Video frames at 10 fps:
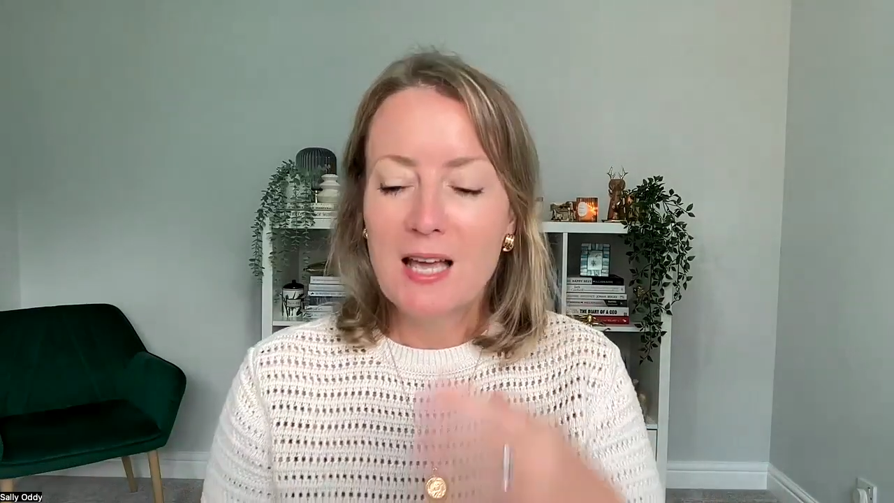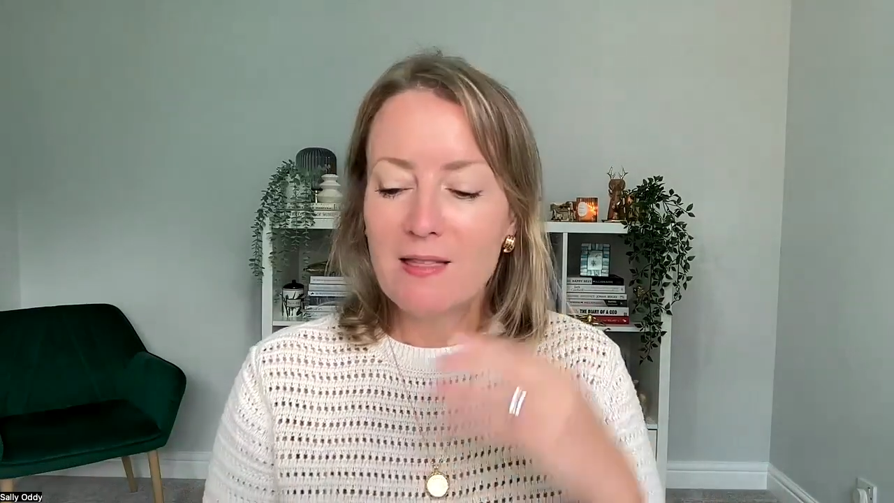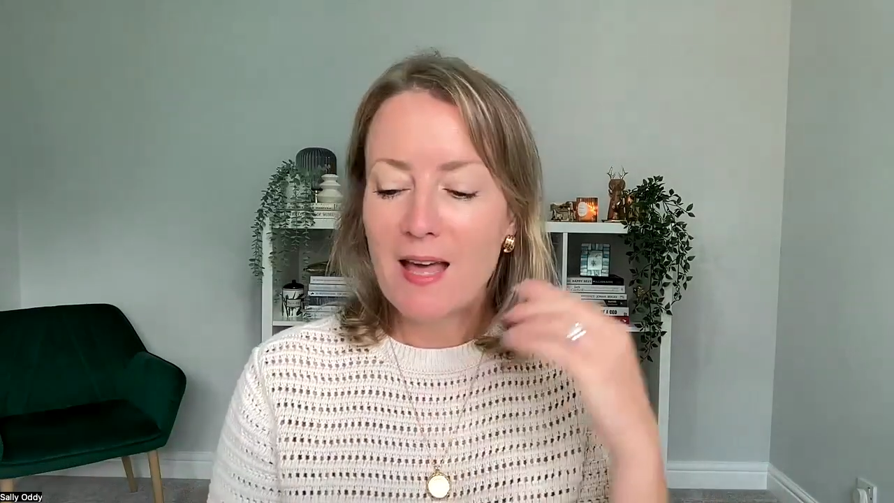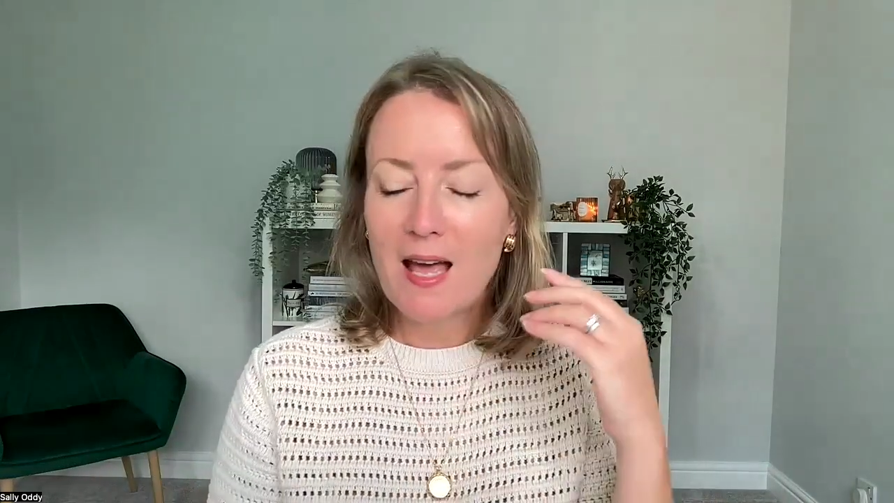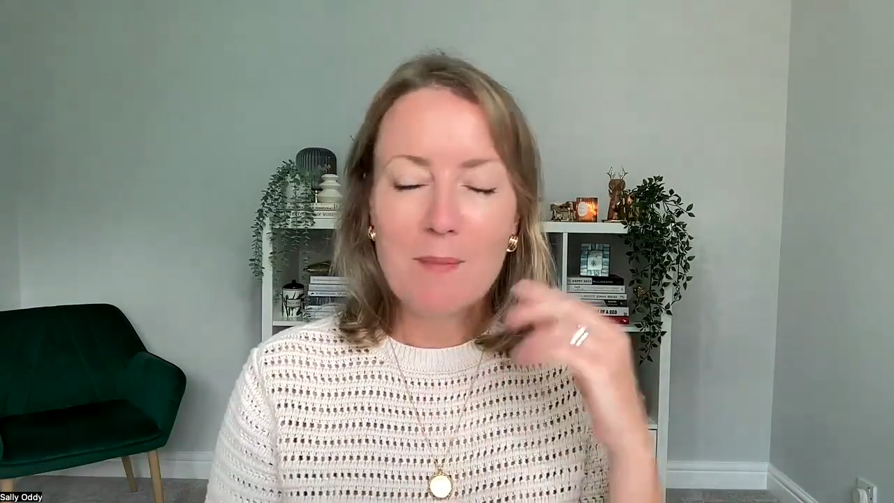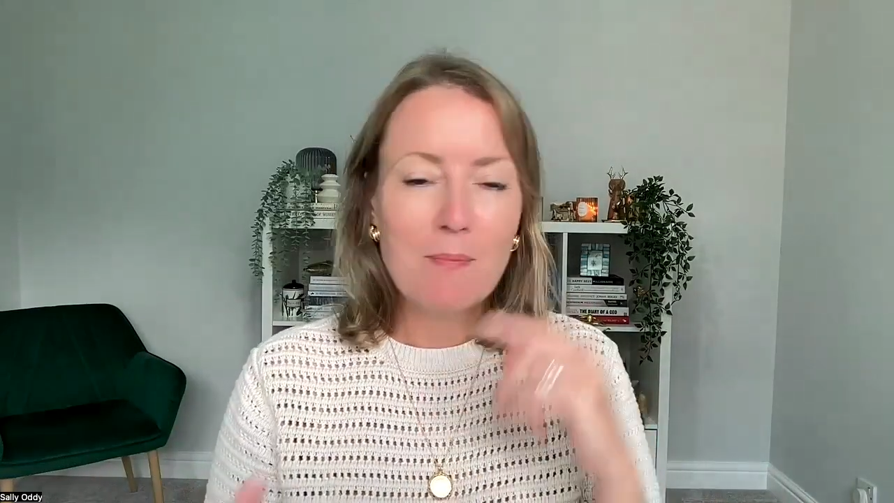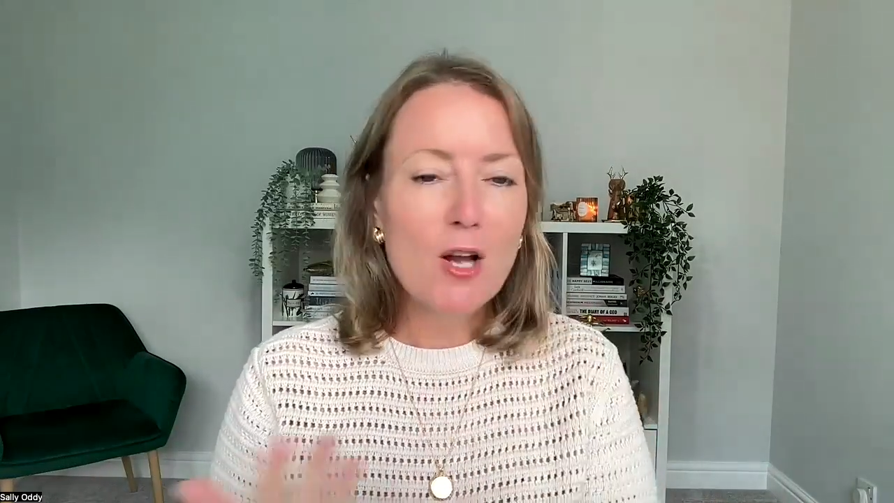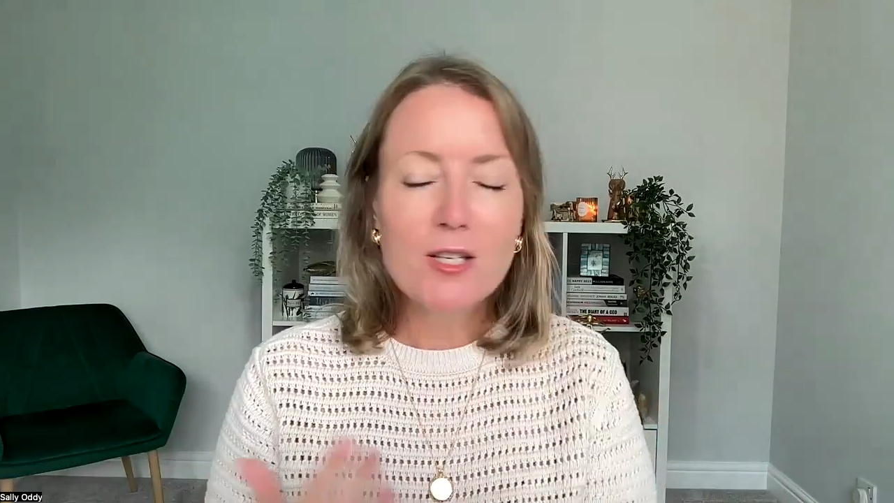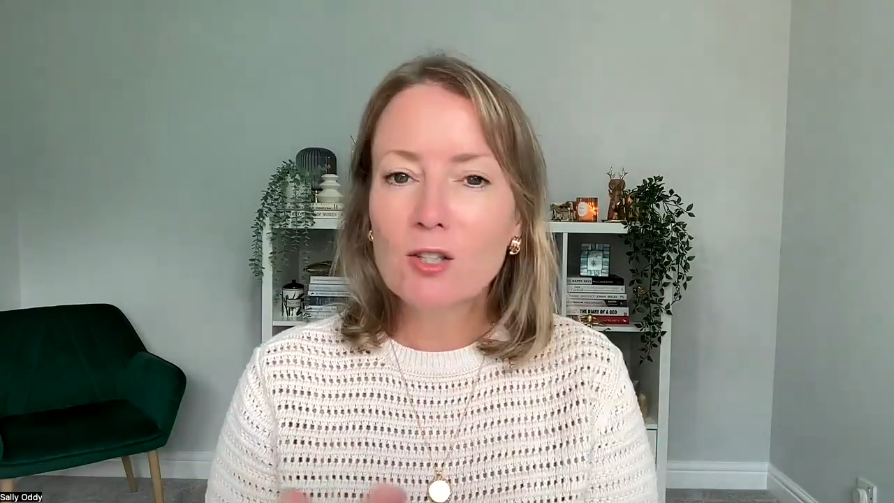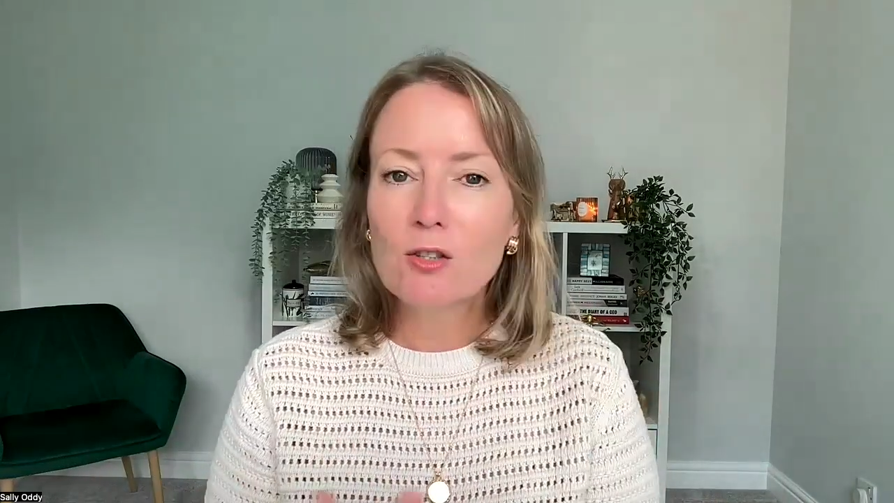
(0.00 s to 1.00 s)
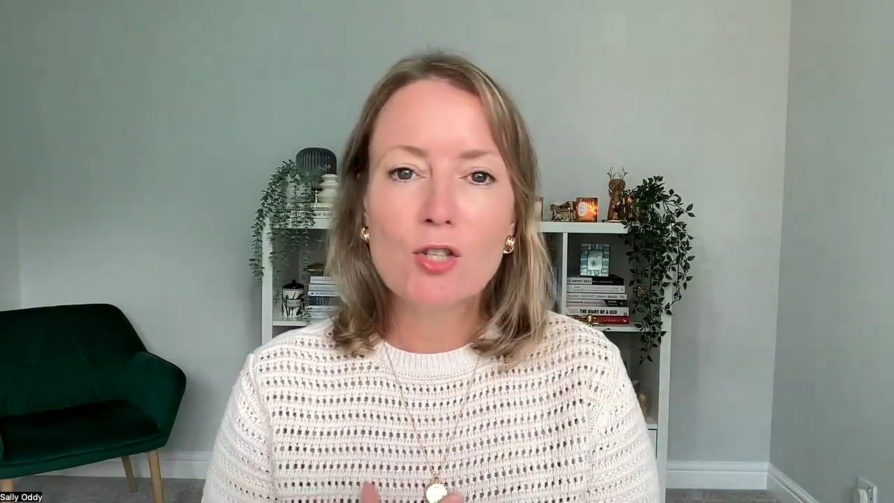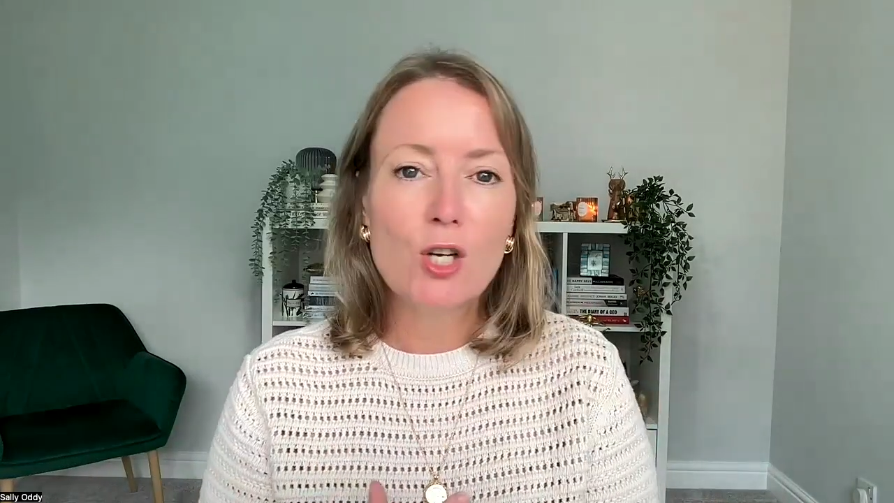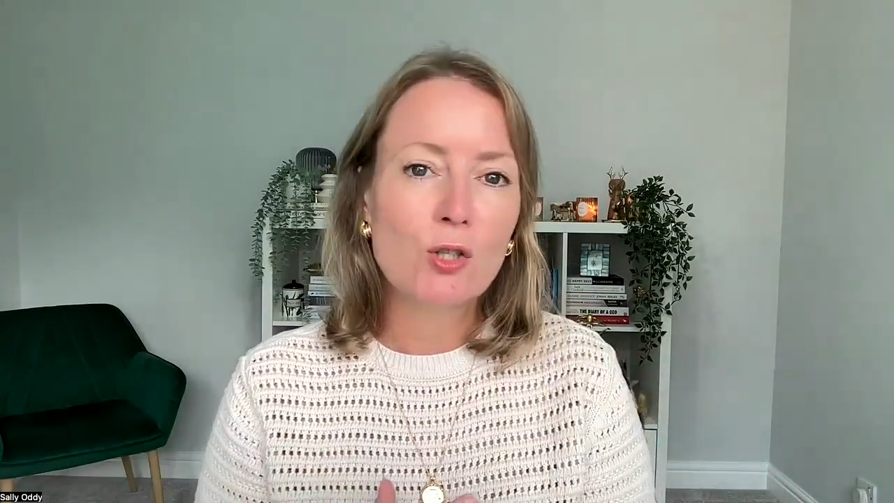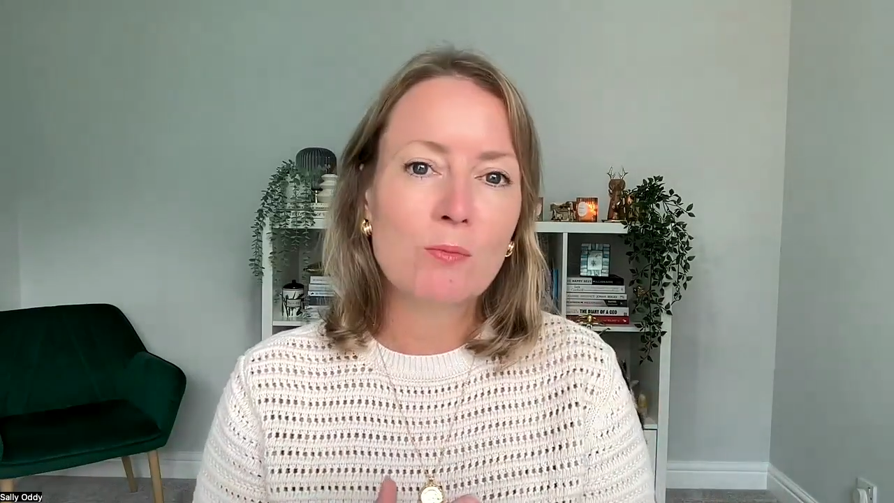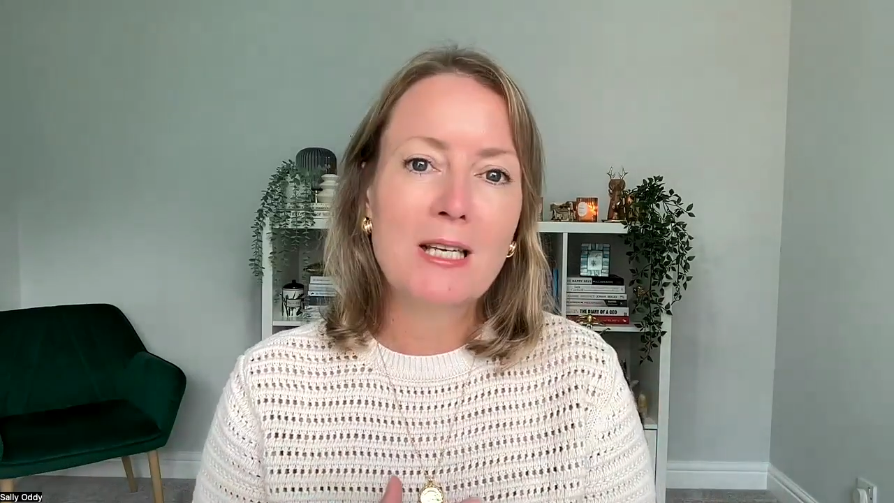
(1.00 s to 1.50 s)
They're posting on
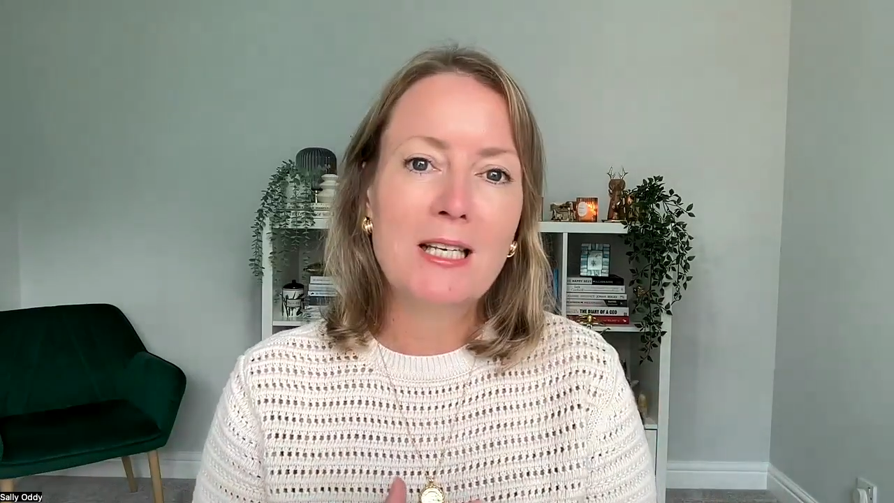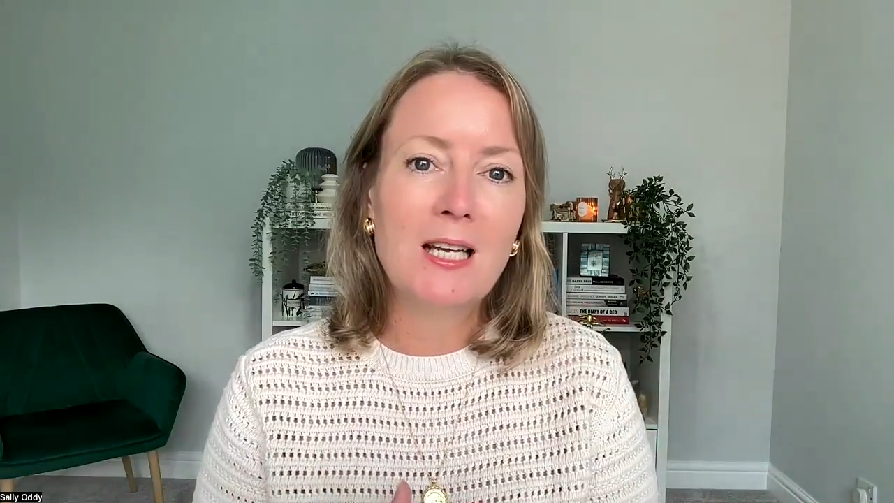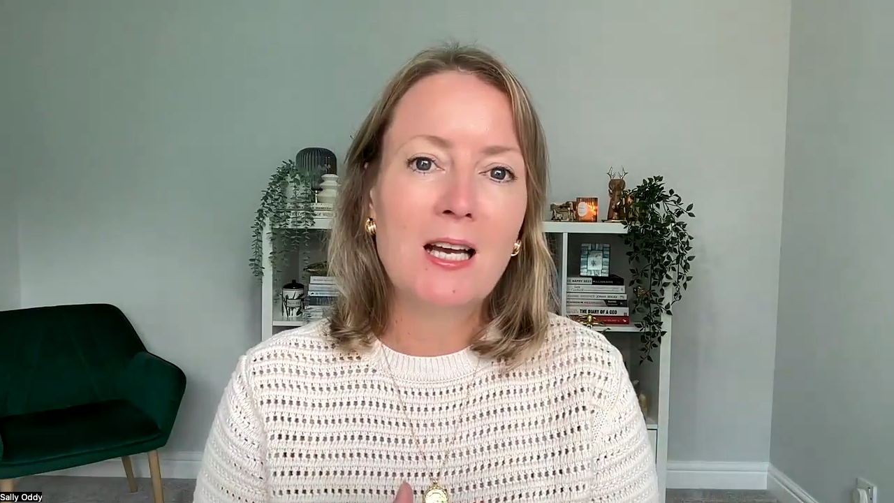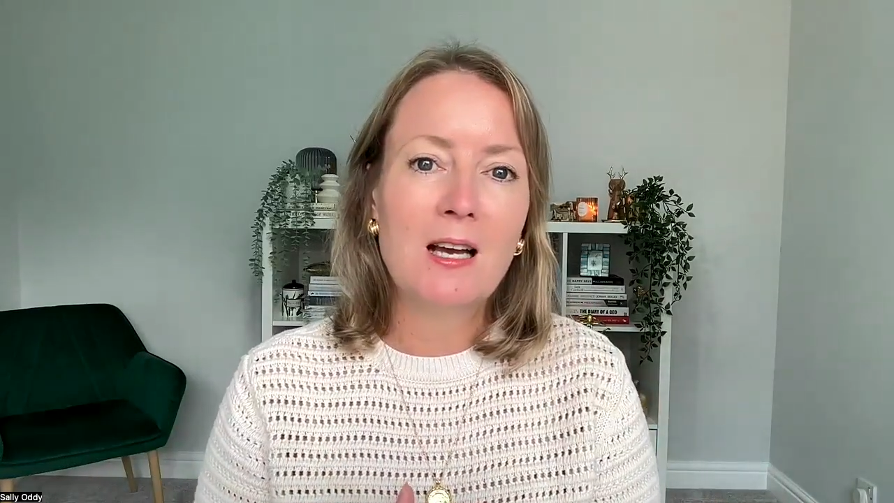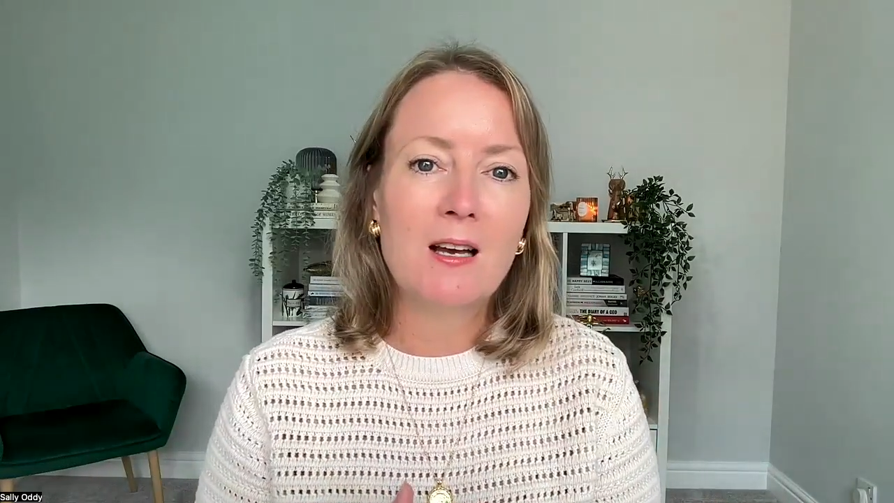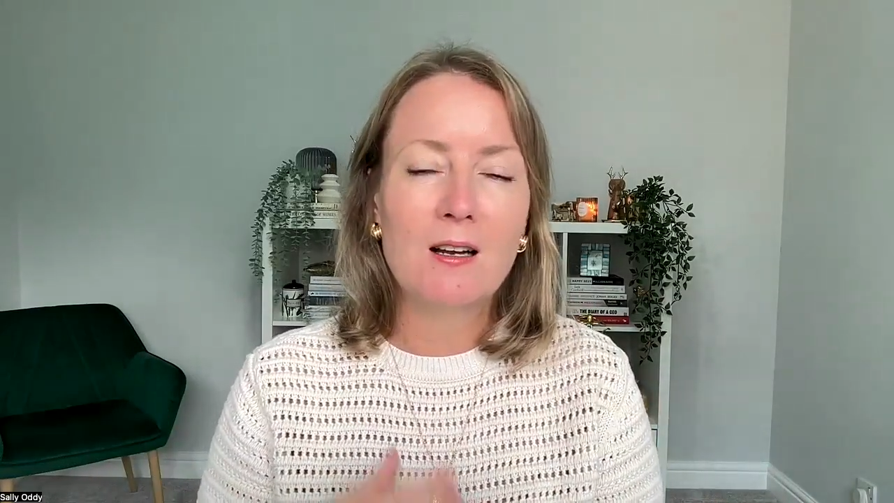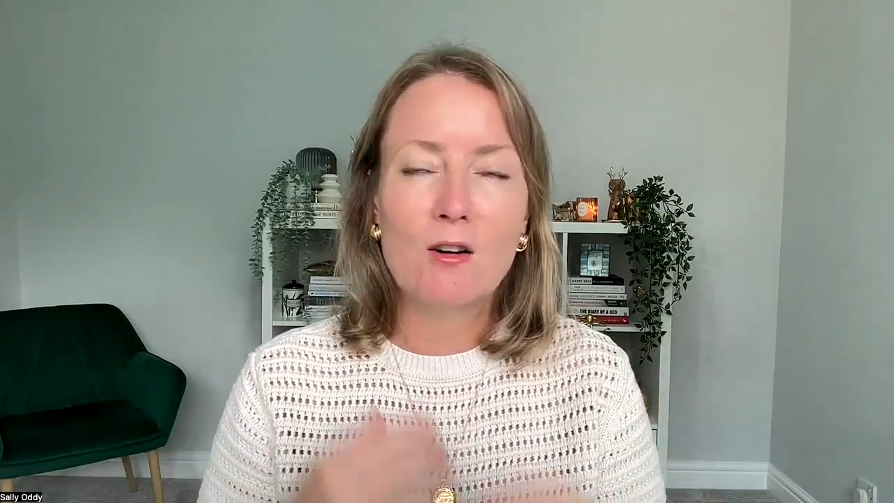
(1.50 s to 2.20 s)
social media,